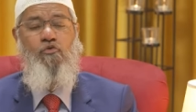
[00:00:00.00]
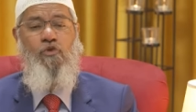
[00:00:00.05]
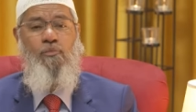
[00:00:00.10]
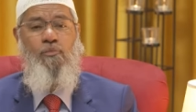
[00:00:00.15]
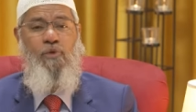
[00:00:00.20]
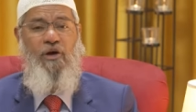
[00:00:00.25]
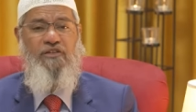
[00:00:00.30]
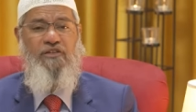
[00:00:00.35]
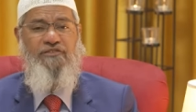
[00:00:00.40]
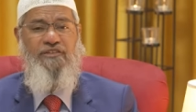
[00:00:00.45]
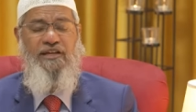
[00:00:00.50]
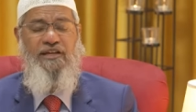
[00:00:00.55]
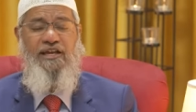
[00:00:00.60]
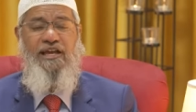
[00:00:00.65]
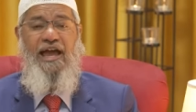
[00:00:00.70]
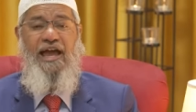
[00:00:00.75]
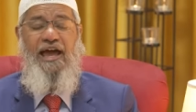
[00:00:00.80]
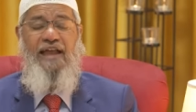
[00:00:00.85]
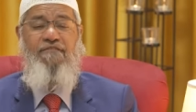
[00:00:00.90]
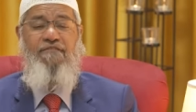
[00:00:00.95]
to a mosque
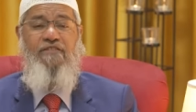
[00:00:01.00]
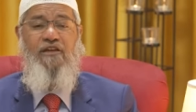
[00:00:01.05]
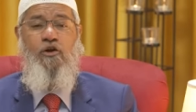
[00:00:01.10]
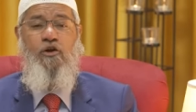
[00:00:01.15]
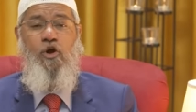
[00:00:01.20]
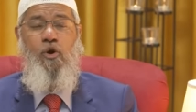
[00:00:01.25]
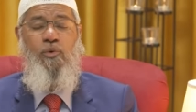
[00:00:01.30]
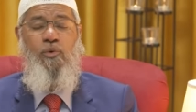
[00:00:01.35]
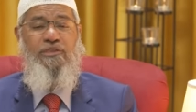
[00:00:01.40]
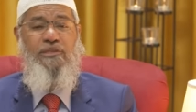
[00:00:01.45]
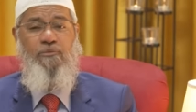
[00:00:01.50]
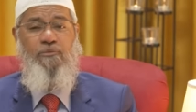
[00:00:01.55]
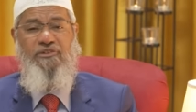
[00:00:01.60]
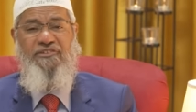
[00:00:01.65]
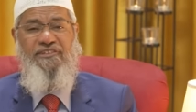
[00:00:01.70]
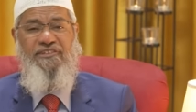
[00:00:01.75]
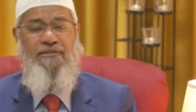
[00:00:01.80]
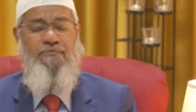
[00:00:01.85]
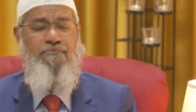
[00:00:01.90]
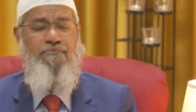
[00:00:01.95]
and if they go with a
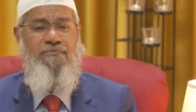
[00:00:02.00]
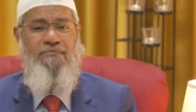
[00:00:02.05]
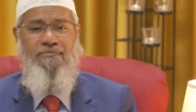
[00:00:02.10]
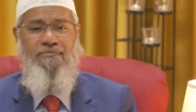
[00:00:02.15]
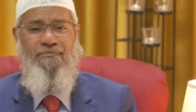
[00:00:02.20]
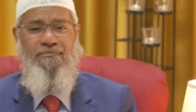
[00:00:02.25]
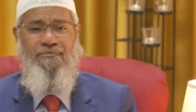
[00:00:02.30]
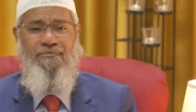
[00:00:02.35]
Muslim,